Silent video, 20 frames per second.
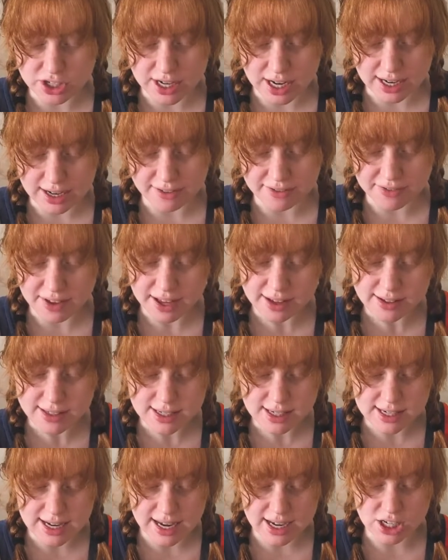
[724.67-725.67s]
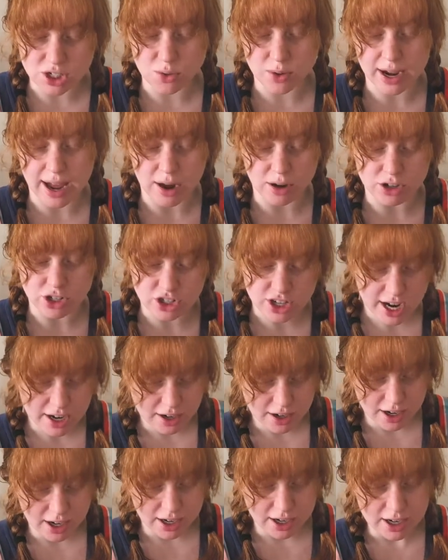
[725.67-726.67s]
data fails to take into account
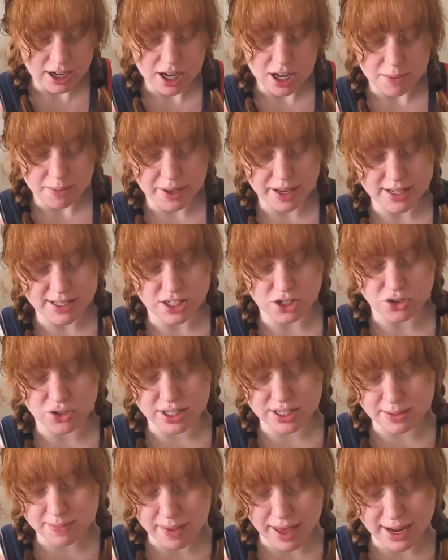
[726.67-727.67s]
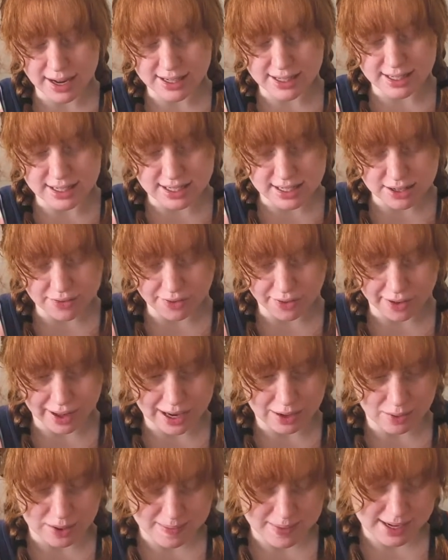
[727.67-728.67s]
gender, because it treats men as the default
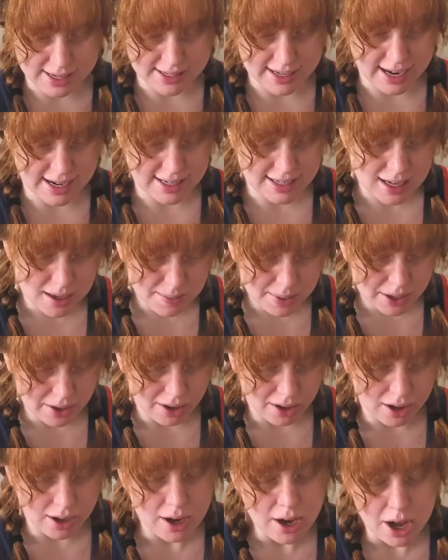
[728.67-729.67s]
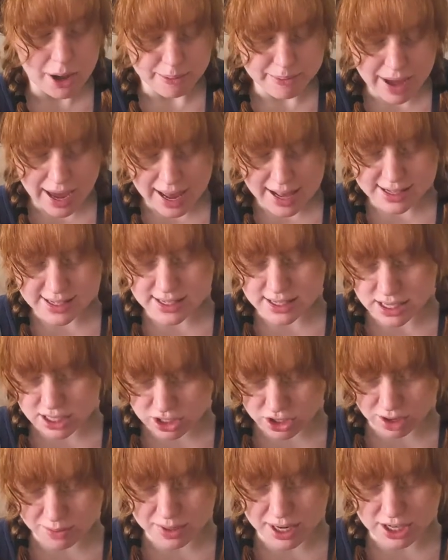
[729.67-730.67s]
and women as atypical, bias and
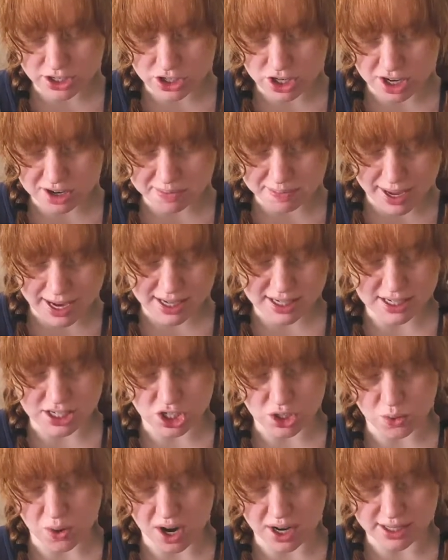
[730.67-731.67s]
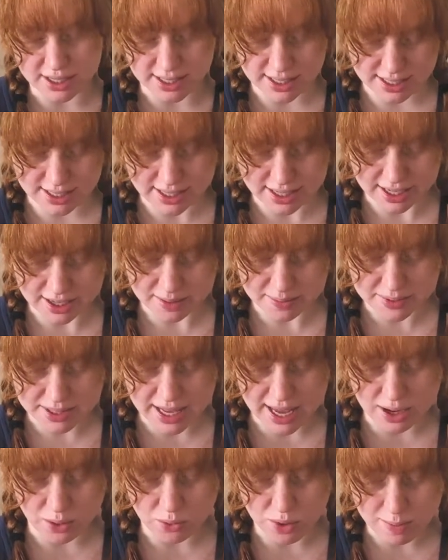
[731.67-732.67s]
discrimination are baked into our systems,
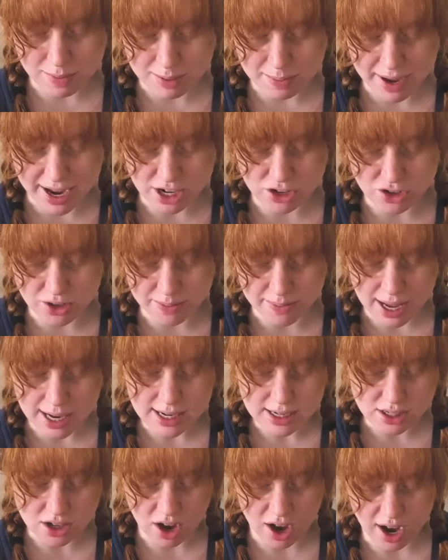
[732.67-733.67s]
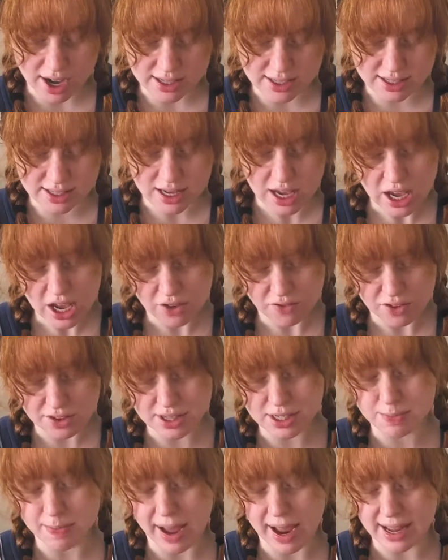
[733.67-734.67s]
and women pay tremendous costs for
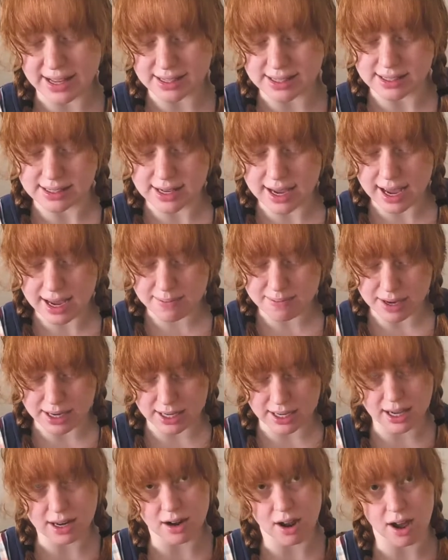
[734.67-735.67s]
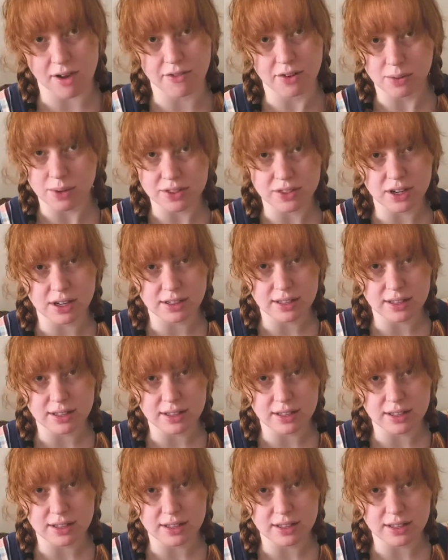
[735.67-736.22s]
this bias in time, money, and often with their